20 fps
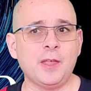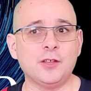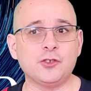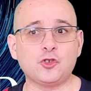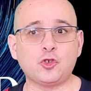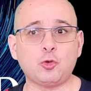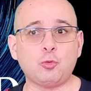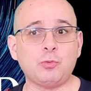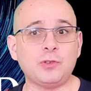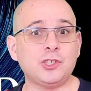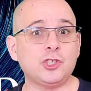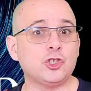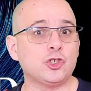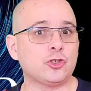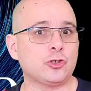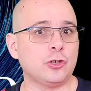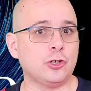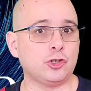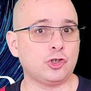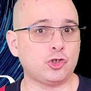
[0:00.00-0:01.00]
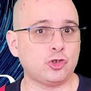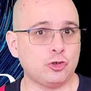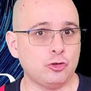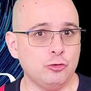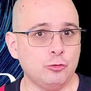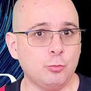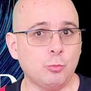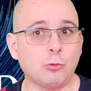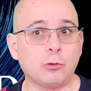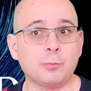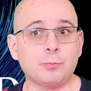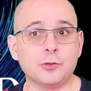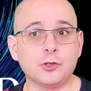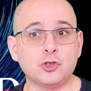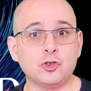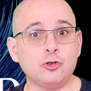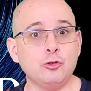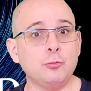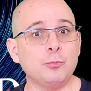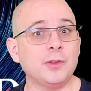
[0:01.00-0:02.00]
and so we just assume or
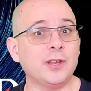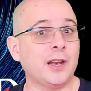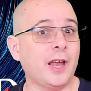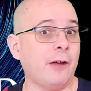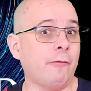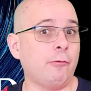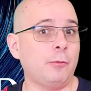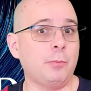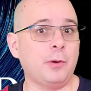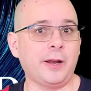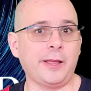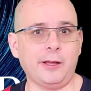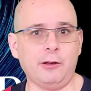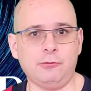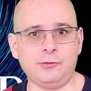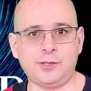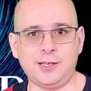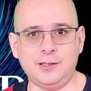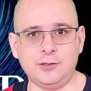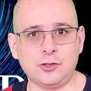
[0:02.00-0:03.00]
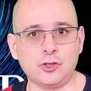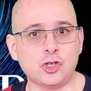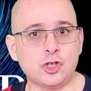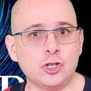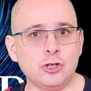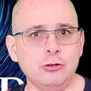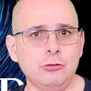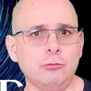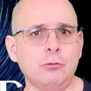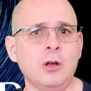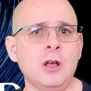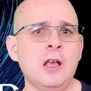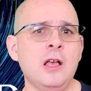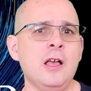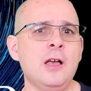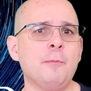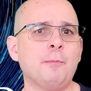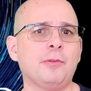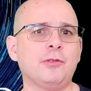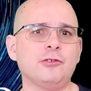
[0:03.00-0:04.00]
presume that everybody else is too,
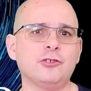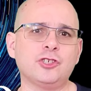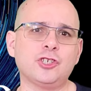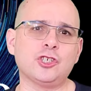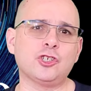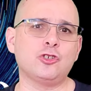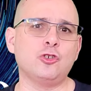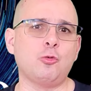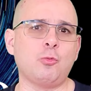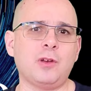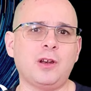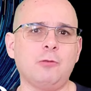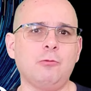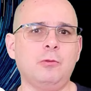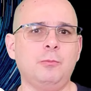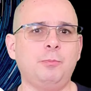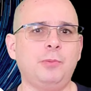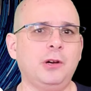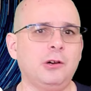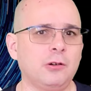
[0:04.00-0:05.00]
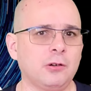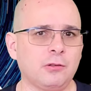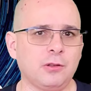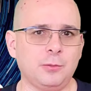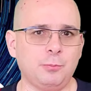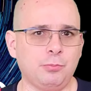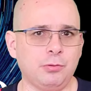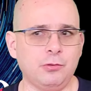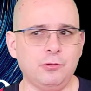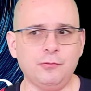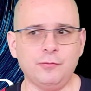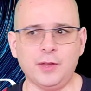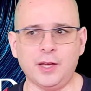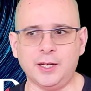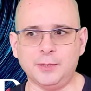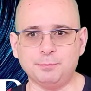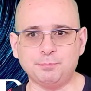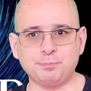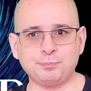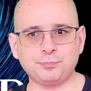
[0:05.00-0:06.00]
but there's just no way to empirically prove
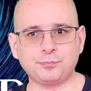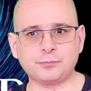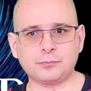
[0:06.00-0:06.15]
that.